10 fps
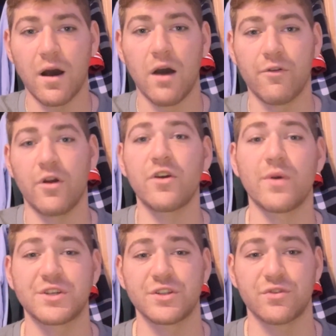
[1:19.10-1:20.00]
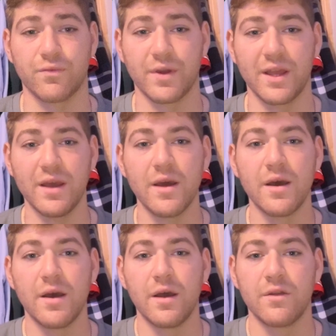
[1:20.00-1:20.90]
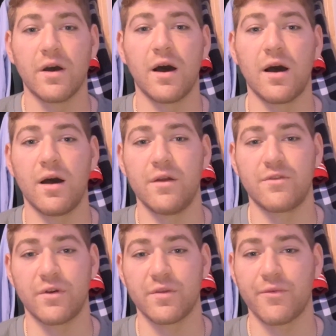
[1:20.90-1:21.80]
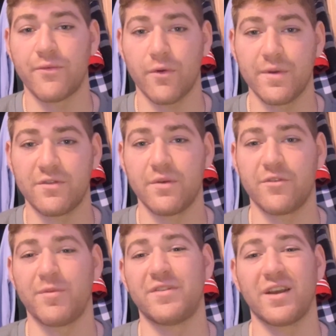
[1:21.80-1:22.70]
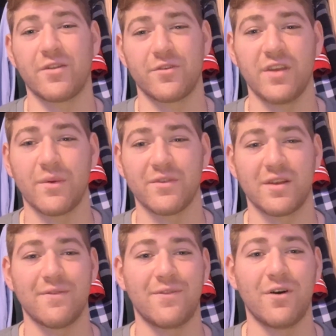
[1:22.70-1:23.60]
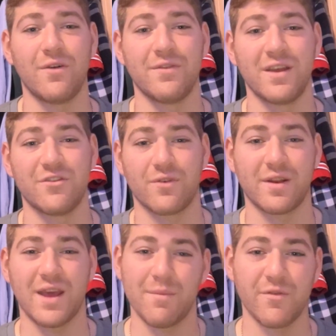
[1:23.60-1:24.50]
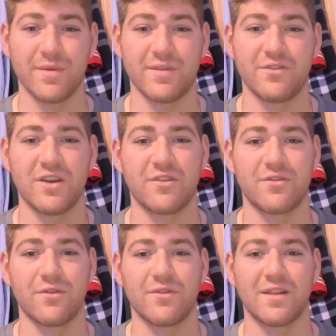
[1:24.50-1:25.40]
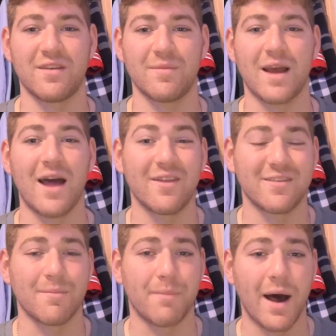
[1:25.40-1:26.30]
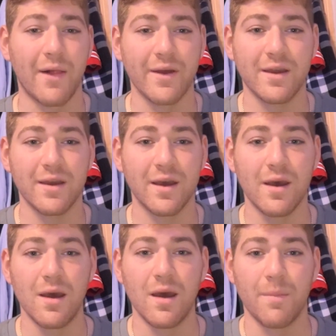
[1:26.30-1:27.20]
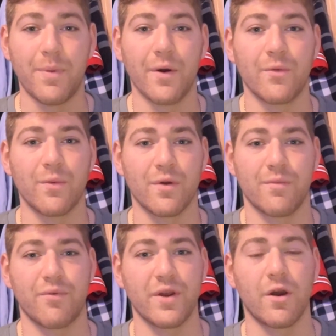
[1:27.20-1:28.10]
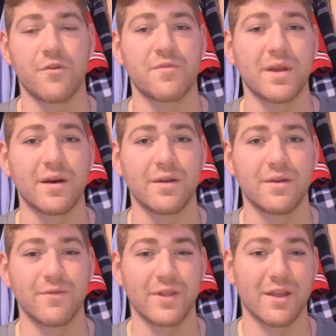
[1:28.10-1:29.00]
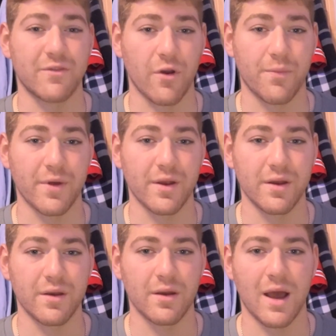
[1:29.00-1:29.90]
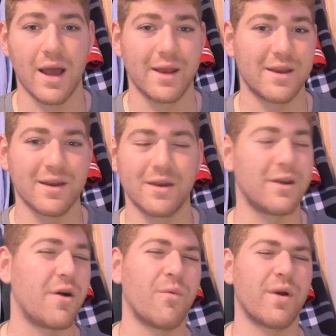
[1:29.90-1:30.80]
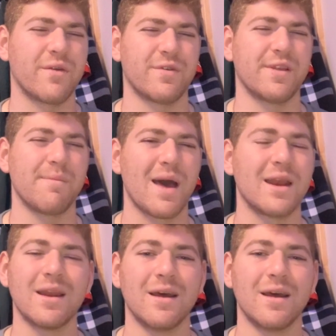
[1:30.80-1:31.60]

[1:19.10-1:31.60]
Regarding question three, during the performance, there was a particular sequence that involved intricate hand movements and gestures that seemed highly symbolic, but were pretty hard for me to really interpret. I didn't know what it really meant.